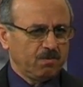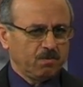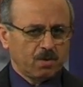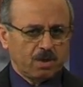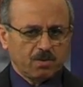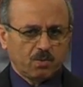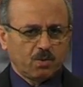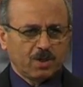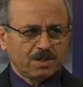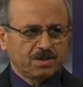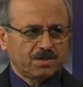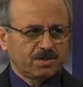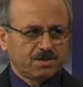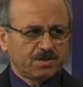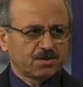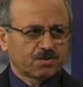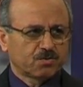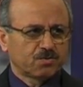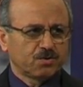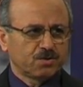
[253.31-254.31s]
What is
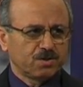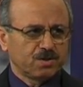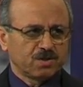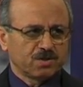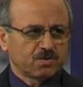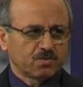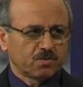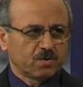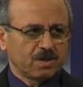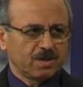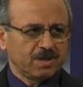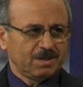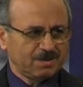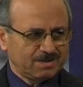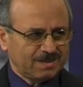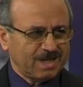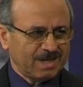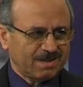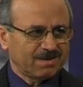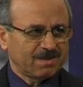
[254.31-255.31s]
this goodness? What
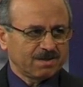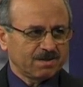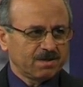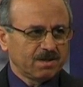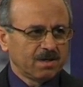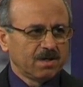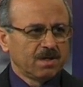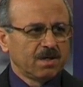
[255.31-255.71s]
is that the